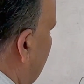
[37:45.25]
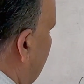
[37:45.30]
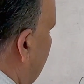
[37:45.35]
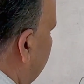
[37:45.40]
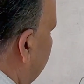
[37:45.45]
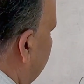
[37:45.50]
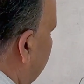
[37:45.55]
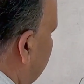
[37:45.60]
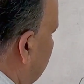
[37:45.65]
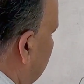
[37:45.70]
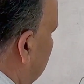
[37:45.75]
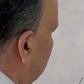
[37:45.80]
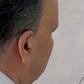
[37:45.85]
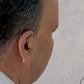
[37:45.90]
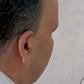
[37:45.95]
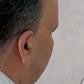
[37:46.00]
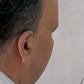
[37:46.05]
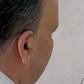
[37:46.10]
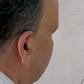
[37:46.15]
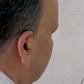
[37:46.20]
and
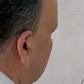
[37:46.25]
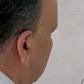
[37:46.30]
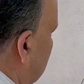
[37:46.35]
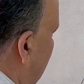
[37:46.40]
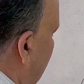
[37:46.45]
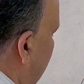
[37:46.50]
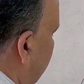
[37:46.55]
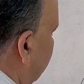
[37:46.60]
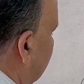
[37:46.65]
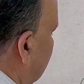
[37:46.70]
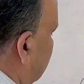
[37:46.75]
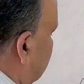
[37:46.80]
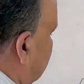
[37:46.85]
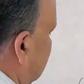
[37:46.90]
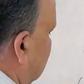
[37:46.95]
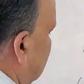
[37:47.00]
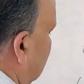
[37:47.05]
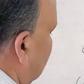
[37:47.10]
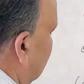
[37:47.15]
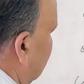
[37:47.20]
q dash
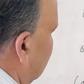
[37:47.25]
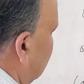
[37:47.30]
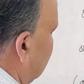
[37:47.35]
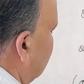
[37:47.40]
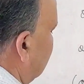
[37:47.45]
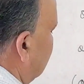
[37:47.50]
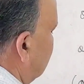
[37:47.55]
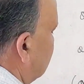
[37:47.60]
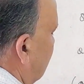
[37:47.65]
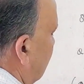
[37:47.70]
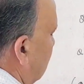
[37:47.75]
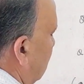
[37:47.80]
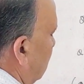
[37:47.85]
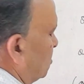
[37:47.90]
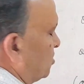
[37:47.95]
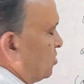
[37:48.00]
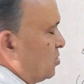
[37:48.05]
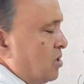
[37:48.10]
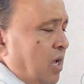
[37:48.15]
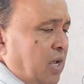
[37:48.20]
minus, these are
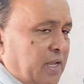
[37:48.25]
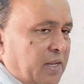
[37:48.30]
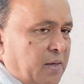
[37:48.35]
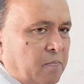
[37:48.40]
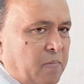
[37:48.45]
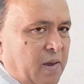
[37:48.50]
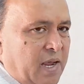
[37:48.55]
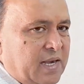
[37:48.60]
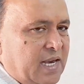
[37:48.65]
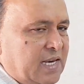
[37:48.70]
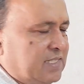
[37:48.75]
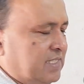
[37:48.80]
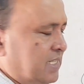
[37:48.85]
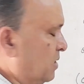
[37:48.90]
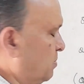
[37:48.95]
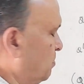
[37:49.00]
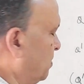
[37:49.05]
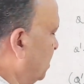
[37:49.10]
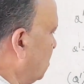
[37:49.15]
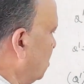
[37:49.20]
also infinite
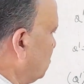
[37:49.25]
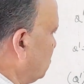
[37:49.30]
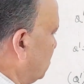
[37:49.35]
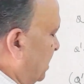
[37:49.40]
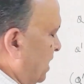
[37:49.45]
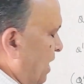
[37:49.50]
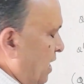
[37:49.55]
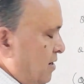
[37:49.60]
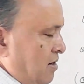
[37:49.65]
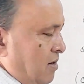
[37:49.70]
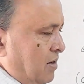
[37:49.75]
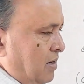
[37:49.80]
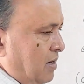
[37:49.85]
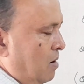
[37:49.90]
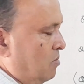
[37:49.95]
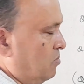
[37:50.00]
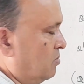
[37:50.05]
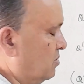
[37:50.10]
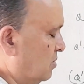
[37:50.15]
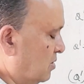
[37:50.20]
set because we cannot
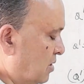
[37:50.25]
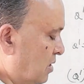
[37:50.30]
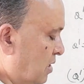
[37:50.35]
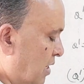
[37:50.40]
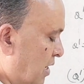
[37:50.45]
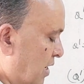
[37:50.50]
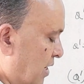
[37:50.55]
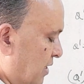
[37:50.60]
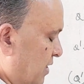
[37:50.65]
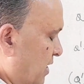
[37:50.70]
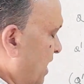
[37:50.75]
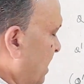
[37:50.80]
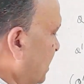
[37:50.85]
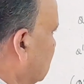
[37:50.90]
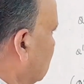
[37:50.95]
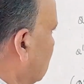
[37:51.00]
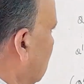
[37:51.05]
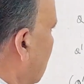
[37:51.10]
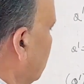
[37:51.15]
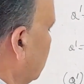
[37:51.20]
count.
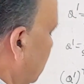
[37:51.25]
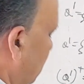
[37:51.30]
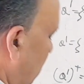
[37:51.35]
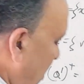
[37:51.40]
Next come to